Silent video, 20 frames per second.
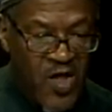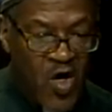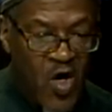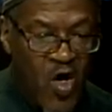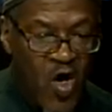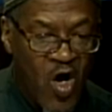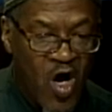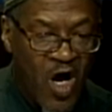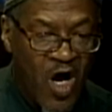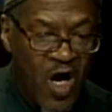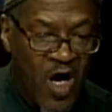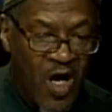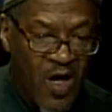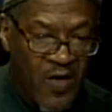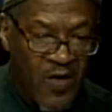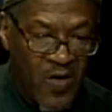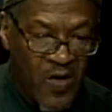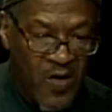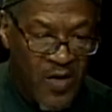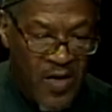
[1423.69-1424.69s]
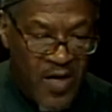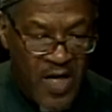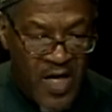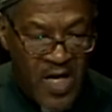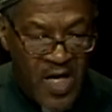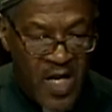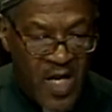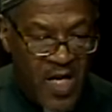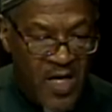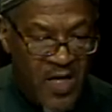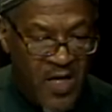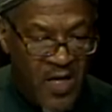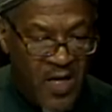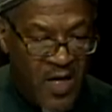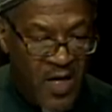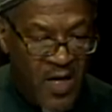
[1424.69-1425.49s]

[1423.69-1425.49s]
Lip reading: Hall, and